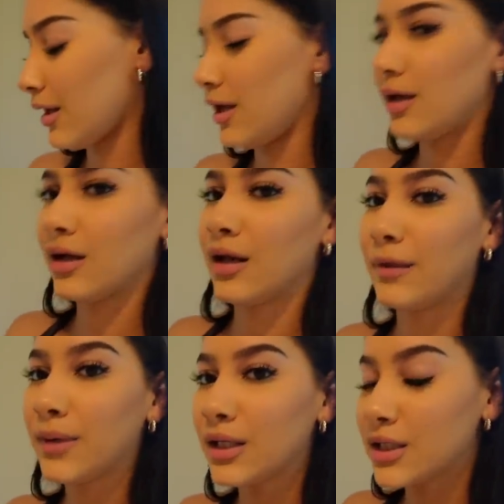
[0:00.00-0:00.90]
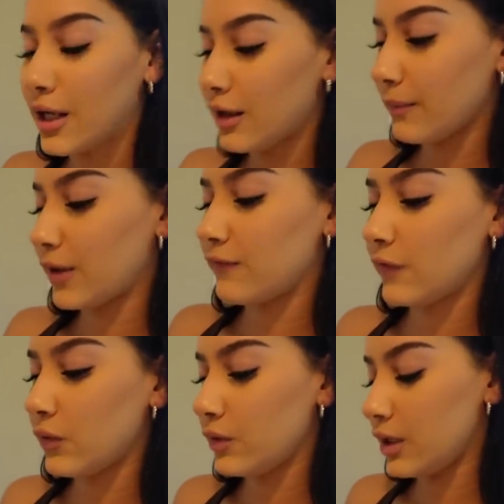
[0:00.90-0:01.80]
Like, let me check my
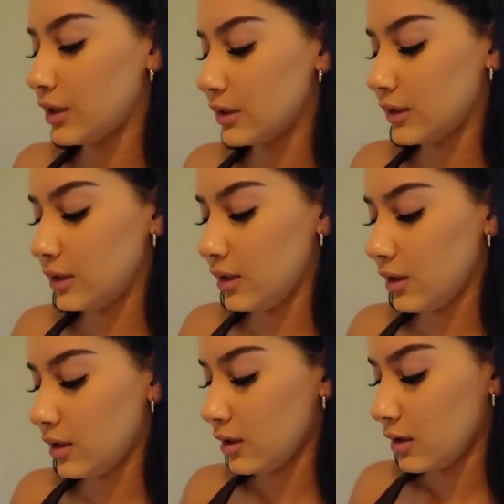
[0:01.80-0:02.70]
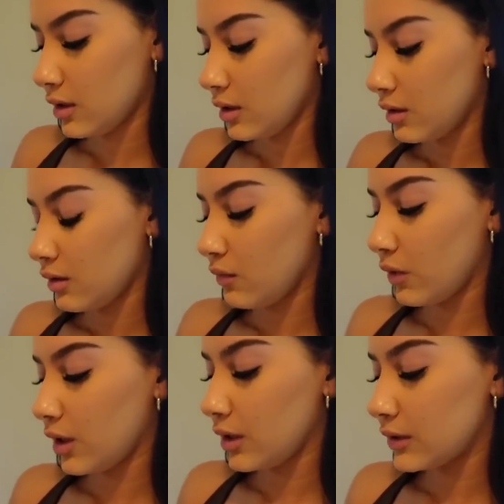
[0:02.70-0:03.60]
phone and see
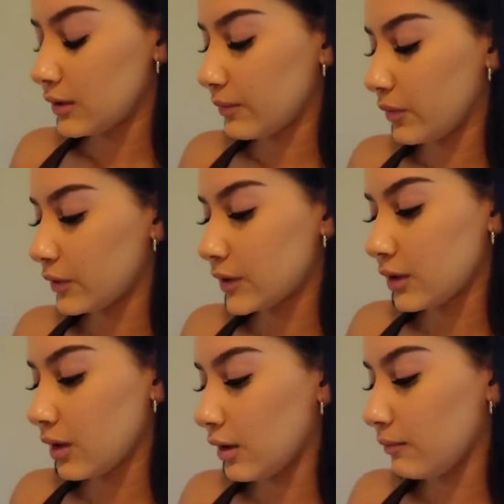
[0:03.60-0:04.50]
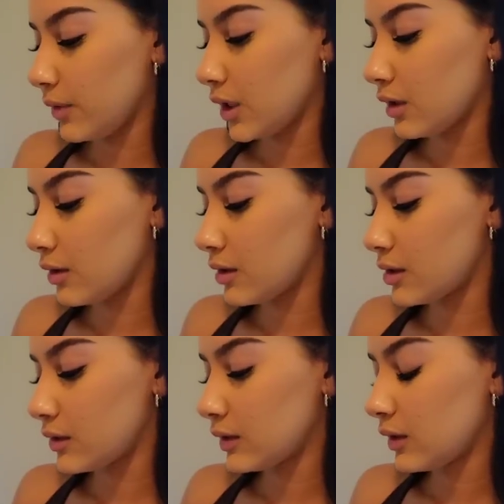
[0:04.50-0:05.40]
when it's supposed to come,
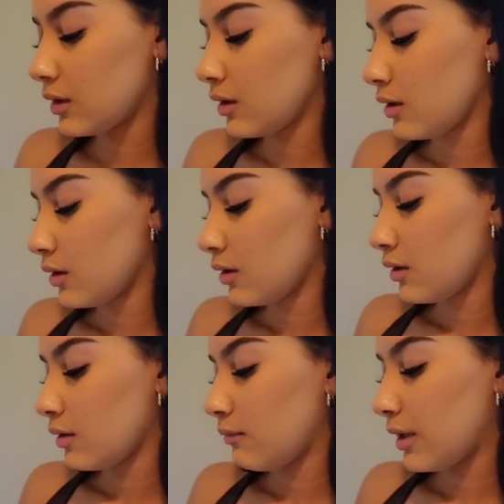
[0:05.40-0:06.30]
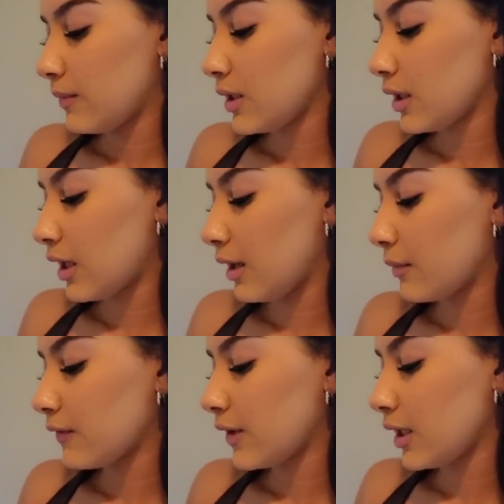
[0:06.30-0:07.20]
because maybe it came
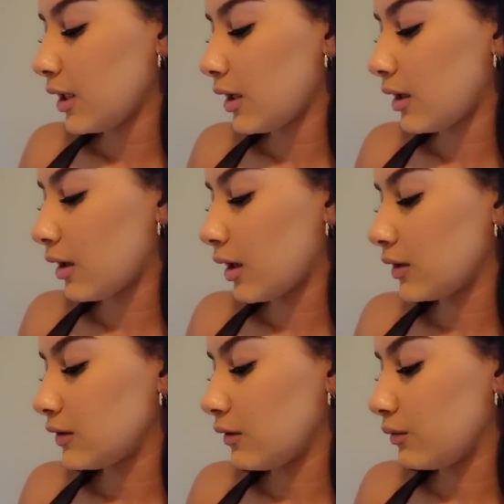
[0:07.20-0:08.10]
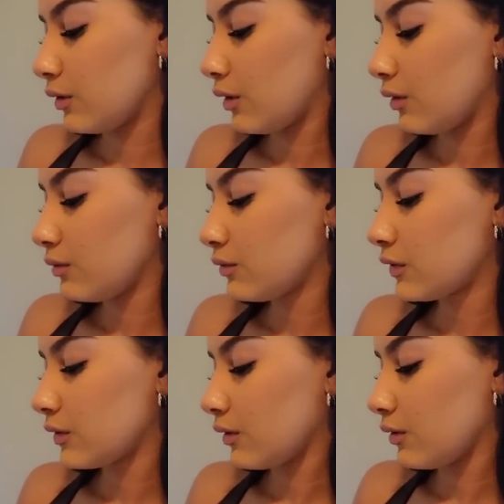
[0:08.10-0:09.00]
already and I don't know.
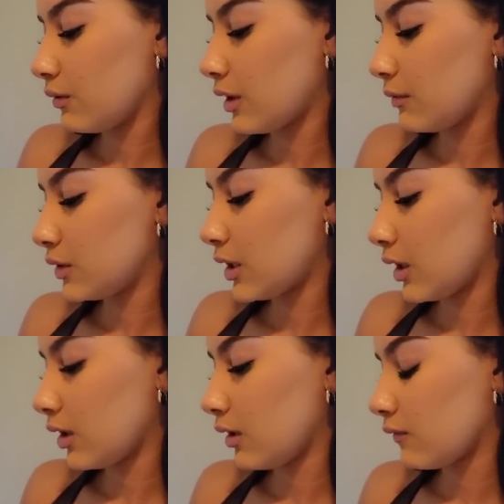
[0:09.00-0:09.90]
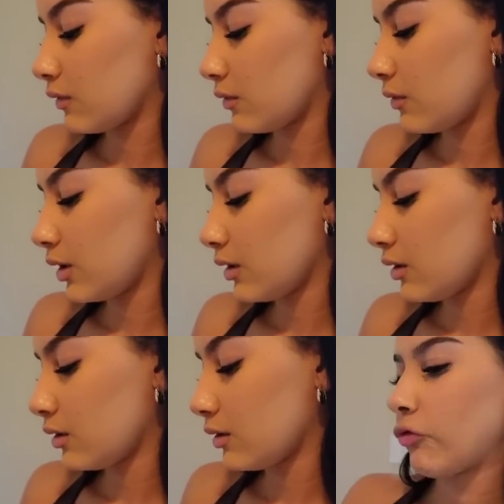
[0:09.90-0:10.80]
So I'm checking real quick.